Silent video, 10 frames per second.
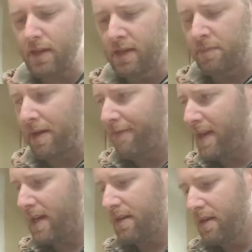in my
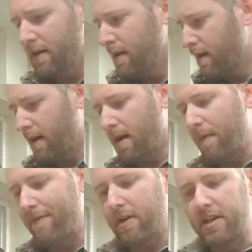van. Um,
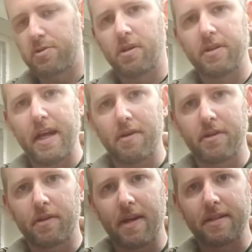I've already drilled it out
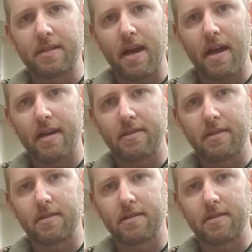to the right size.